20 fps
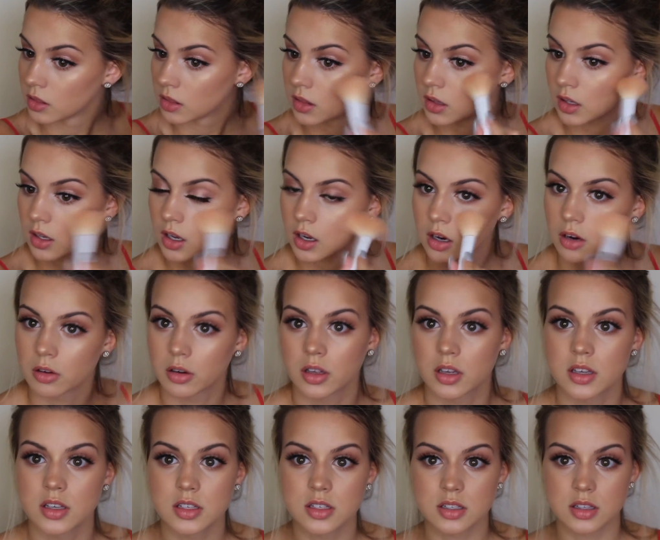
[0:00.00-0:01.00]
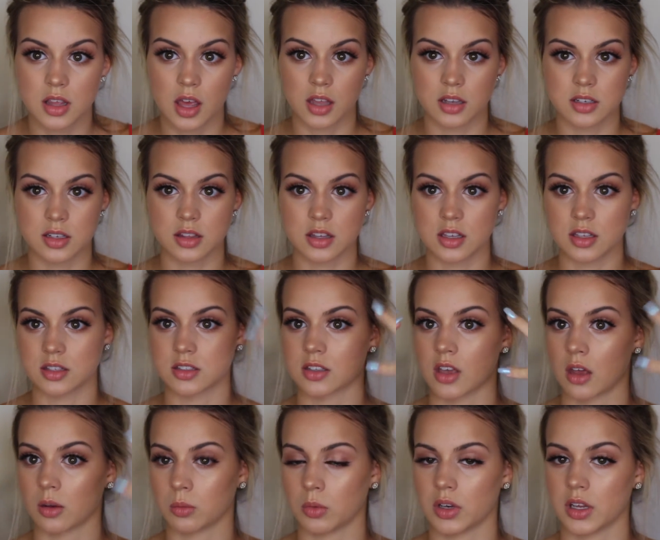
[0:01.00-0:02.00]
the areas that the
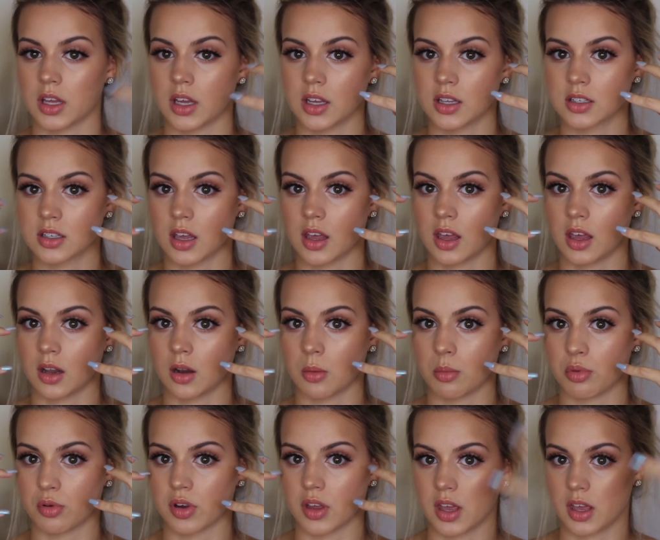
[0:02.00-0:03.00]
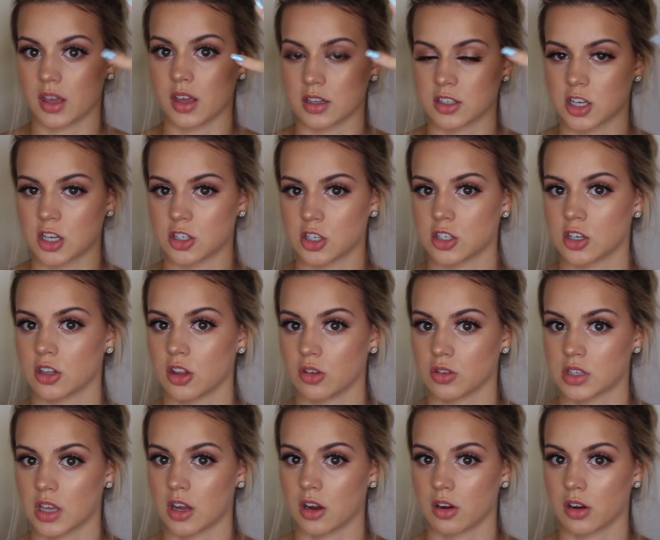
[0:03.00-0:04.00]
sun would hit and bringing attention to
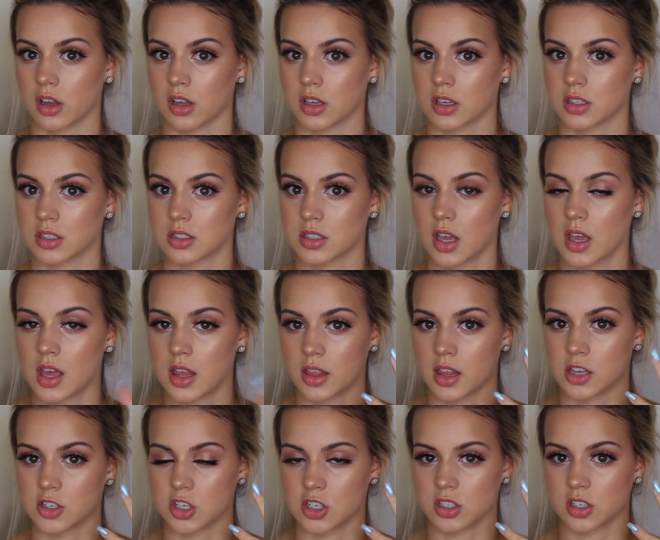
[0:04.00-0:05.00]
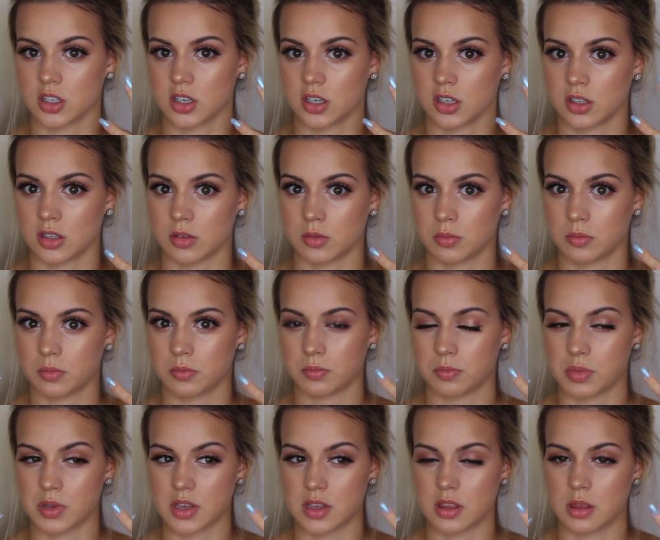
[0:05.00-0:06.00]
those areas. That's just going to
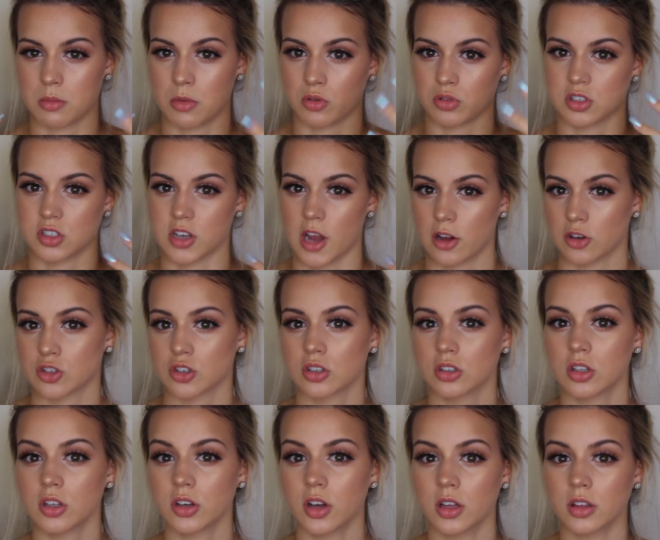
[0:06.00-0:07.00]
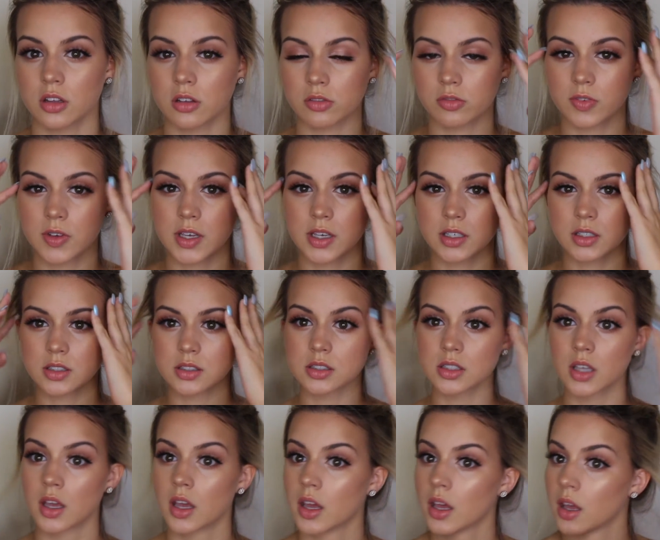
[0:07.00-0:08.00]
be the most natural look on my face,
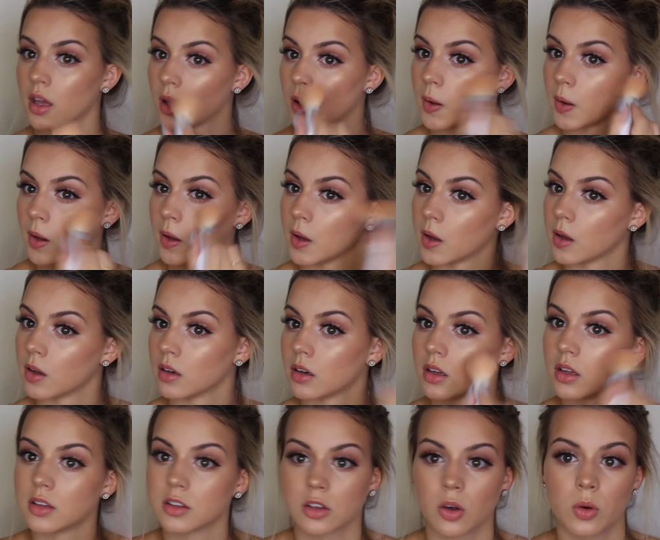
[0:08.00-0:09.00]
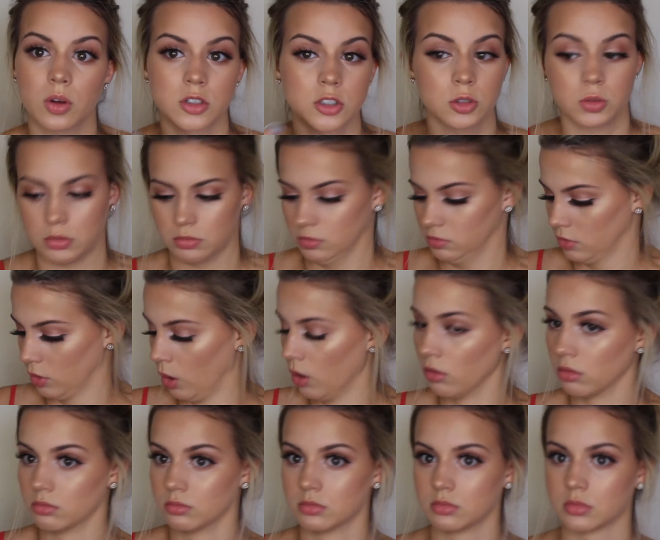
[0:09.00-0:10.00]
and it's going to,
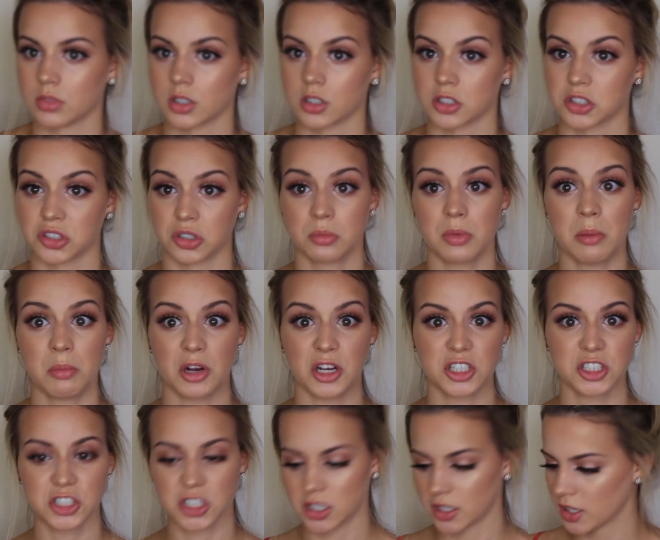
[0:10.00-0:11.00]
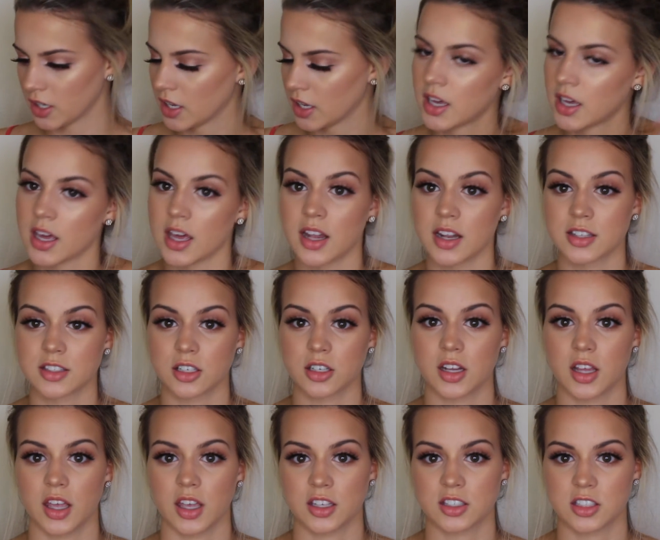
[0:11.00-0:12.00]
oh, I just threw my brush, and it's
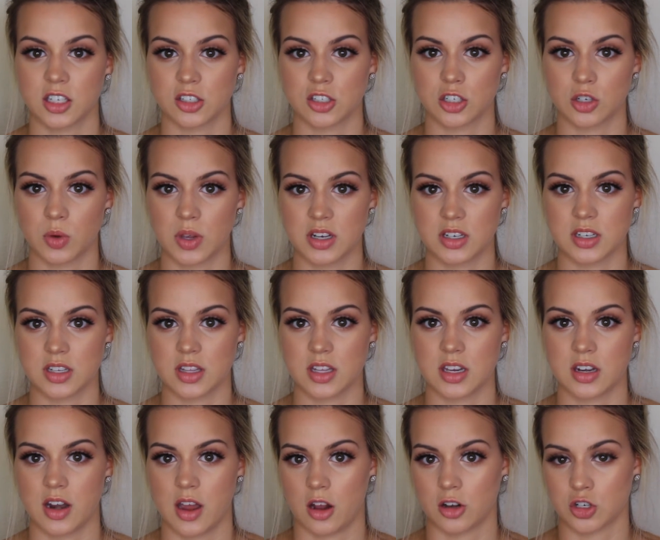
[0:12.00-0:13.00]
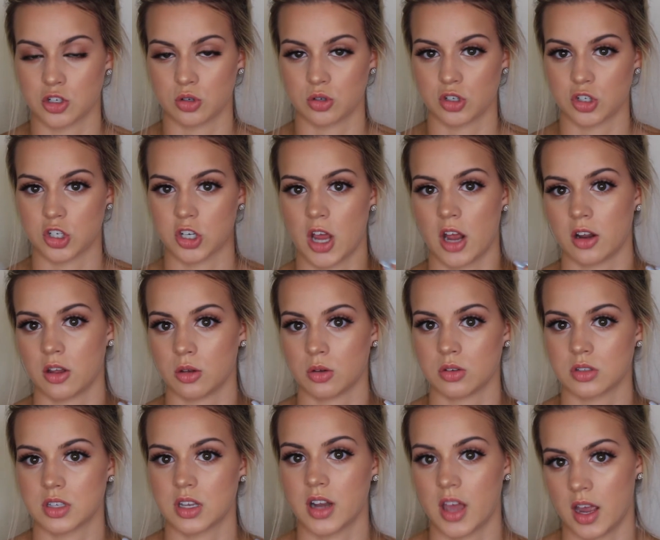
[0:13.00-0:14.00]
going to accentuate the natural
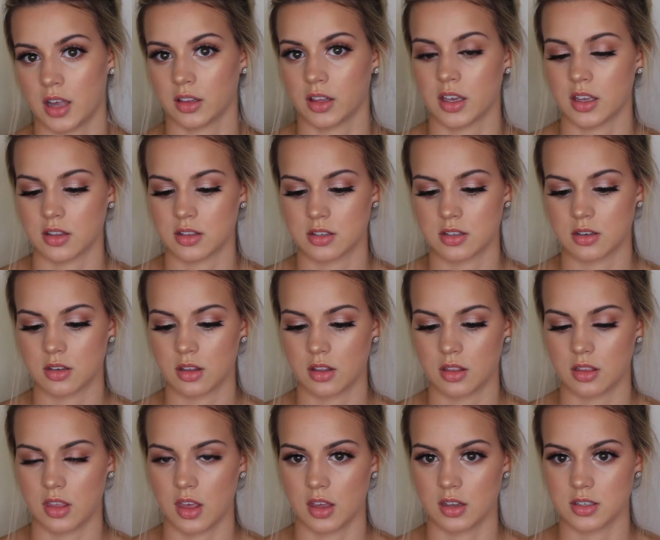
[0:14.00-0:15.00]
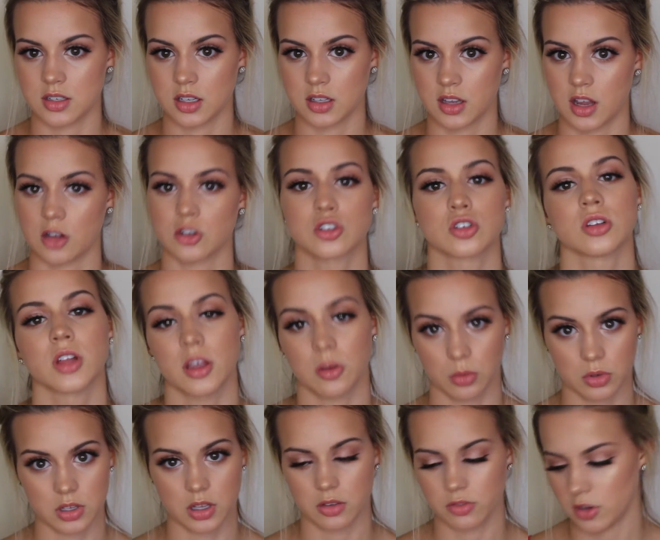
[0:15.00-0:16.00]
shadows and highlights that natural light
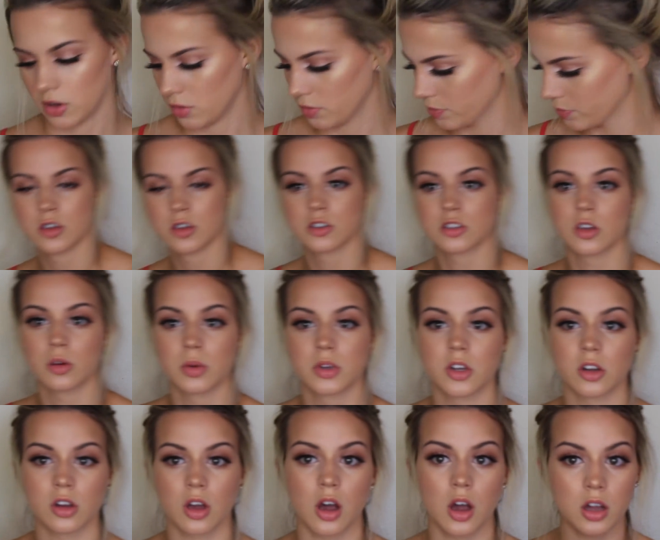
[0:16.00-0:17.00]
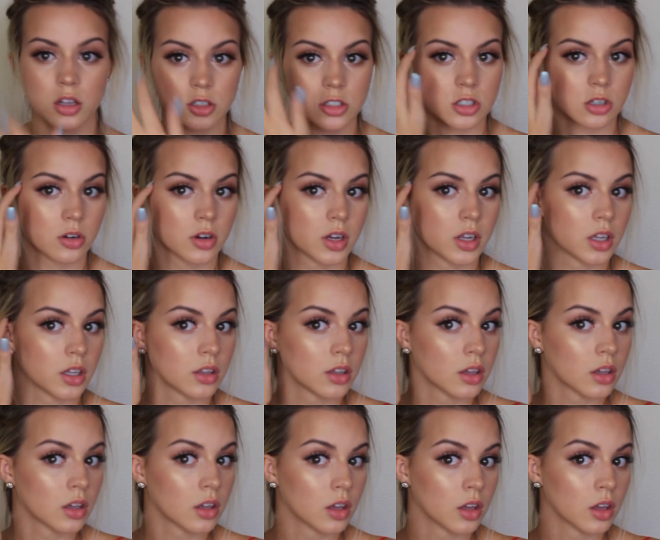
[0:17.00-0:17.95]
would give you. So when you're contouring,